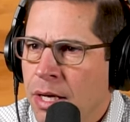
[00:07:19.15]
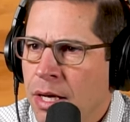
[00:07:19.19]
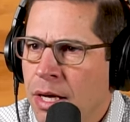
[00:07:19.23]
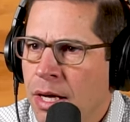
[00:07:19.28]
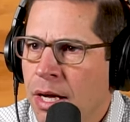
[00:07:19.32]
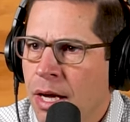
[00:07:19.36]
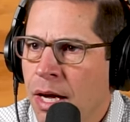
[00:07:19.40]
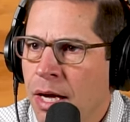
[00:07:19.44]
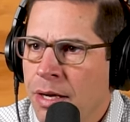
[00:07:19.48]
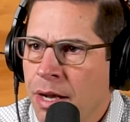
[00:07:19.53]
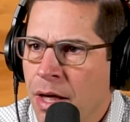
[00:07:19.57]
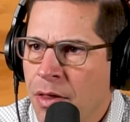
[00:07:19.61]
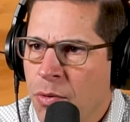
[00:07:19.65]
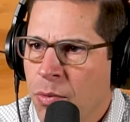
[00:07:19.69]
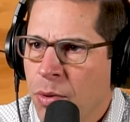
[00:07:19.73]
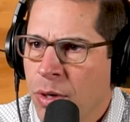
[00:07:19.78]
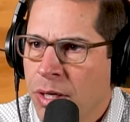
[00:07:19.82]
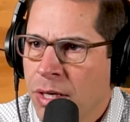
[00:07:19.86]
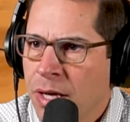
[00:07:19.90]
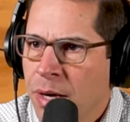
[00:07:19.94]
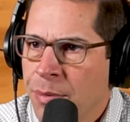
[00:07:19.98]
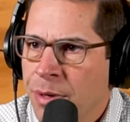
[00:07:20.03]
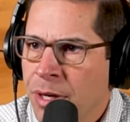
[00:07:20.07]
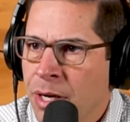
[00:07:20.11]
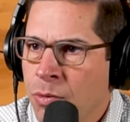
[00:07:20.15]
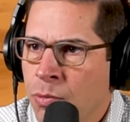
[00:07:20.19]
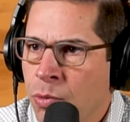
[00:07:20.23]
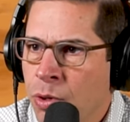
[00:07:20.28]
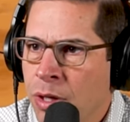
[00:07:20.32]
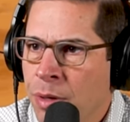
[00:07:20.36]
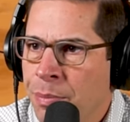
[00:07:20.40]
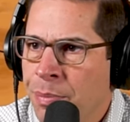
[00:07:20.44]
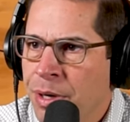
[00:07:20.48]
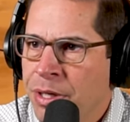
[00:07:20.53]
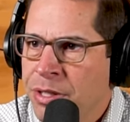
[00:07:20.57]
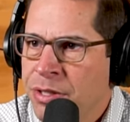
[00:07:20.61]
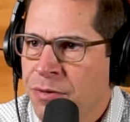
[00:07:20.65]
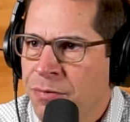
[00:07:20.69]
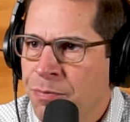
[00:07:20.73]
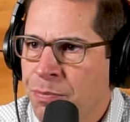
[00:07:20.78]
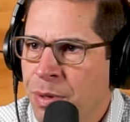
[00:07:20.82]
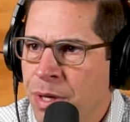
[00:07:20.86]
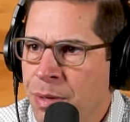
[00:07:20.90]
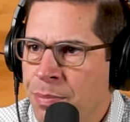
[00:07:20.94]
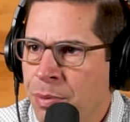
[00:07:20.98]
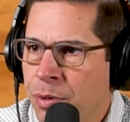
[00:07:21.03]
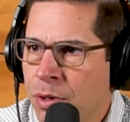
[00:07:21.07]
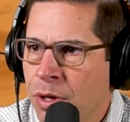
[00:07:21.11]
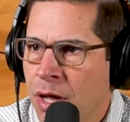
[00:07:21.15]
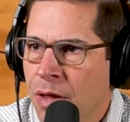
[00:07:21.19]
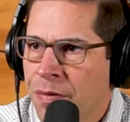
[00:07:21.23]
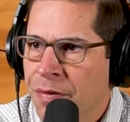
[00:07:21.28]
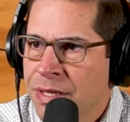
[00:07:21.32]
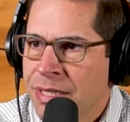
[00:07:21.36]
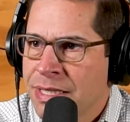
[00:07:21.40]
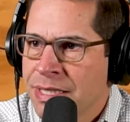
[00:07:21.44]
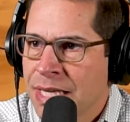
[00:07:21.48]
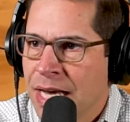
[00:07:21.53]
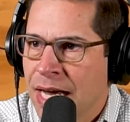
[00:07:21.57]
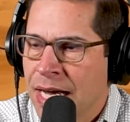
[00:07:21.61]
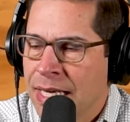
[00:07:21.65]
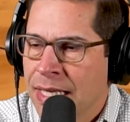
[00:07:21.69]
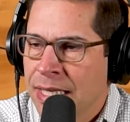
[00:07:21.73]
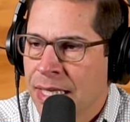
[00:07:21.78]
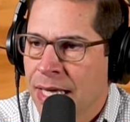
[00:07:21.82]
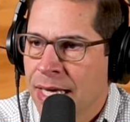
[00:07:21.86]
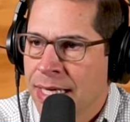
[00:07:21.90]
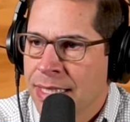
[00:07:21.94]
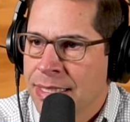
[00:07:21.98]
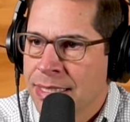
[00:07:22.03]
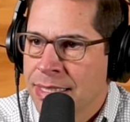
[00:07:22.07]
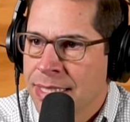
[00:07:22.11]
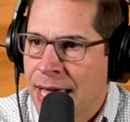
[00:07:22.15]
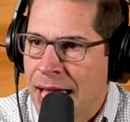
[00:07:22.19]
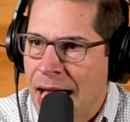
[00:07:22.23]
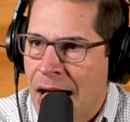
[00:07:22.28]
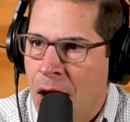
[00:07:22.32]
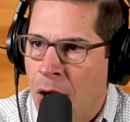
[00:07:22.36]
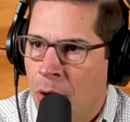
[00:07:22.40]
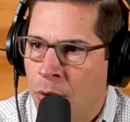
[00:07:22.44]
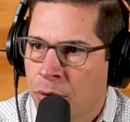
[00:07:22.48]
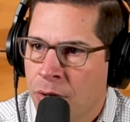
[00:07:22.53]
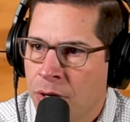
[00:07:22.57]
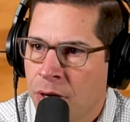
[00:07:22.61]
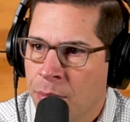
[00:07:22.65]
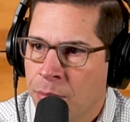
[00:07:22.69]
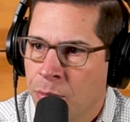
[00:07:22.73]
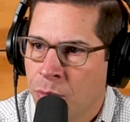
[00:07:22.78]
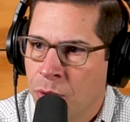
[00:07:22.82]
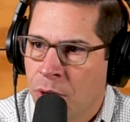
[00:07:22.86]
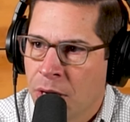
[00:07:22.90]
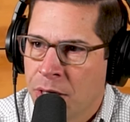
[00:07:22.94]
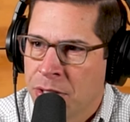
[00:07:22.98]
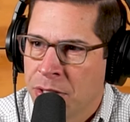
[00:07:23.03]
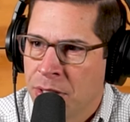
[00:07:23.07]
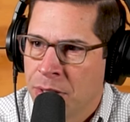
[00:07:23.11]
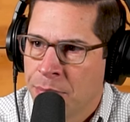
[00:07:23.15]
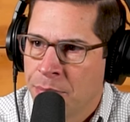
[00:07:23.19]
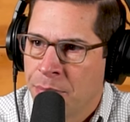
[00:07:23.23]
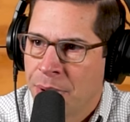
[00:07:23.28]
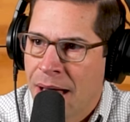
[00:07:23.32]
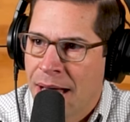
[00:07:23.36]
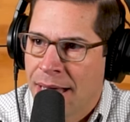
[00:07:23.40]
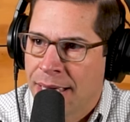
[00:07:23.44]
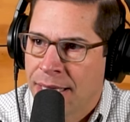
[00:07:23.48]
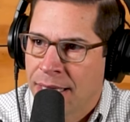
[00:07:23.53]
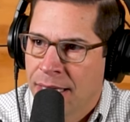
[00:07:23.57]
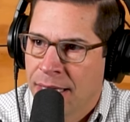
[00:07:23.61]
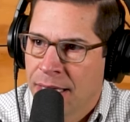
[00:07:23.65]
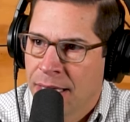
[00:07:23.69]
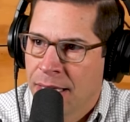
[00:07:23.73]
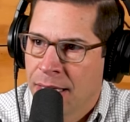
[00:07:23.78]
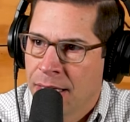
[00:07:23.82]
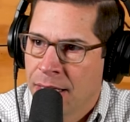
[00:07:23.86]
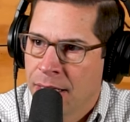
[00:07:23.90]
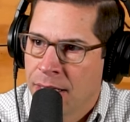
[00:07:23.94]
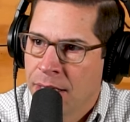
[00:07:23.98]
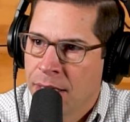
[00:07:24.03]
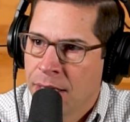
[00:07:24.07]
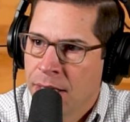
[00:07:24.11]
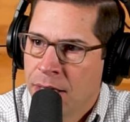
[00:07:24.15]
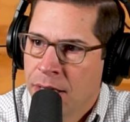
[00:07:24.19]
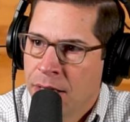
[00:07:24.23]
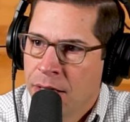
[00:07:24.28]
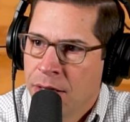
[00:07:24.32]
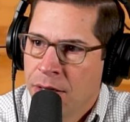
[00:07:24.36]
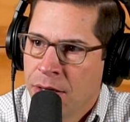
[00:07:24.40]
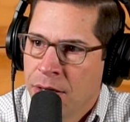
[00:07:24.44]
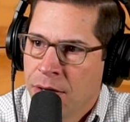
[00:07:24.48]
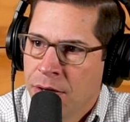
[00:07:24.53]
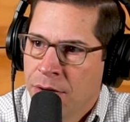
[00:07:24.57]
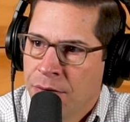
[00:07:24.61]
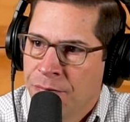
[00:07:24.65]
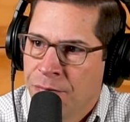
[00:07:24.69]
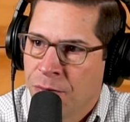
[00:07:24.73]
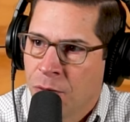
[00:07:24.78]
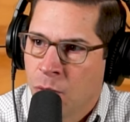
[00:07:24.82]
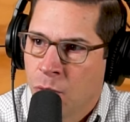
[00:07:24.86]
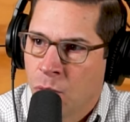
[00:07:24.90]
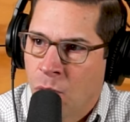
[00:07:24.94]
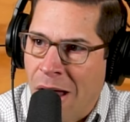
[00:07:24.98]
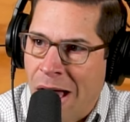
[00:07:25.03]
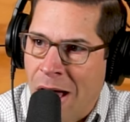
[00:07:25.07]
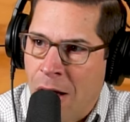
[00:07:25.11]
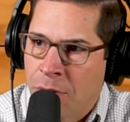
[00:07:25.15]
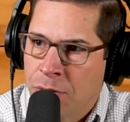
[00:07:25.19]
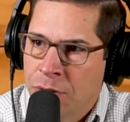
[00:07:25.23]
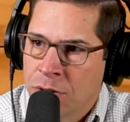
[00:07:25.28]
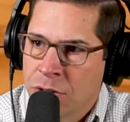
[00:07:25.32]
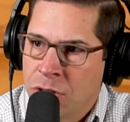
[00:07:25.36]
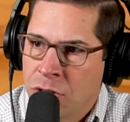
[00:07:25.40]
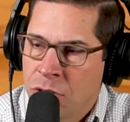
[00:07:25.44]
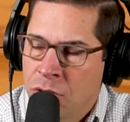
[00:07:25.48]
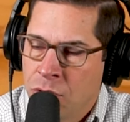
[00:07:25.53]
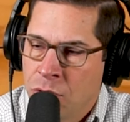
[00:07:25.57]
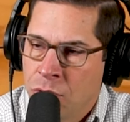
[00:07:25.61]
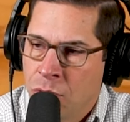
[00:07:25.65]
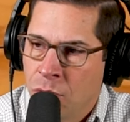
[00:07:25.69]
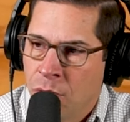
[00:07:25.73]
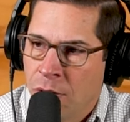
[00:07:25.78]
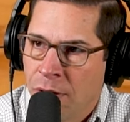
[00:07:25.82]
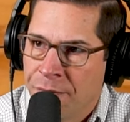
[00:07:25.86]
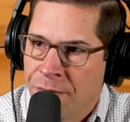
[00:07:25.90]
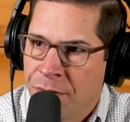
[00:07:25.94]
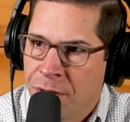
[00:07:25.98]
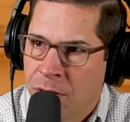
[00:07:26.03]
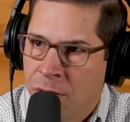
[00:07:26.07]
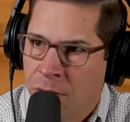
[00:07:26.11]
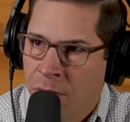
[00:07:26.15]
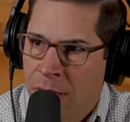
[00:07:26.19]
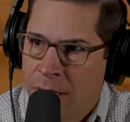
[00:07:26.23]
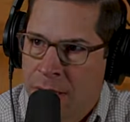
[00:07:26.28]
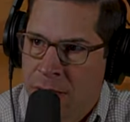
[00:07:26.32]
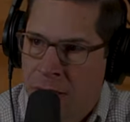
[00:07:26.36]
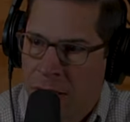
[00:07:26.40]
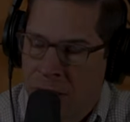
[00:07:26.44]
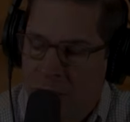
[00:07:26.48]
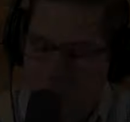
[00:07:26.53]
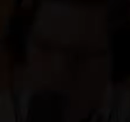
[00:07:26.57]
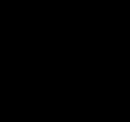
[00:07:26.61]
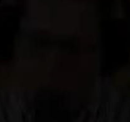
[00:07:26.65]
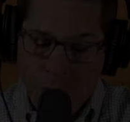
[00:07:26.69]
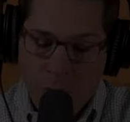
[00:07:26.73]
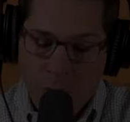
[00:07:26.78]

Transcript: Uh, another one coming in Will a bunch of people on the sidelines now come rushing back in for round two of the craziness.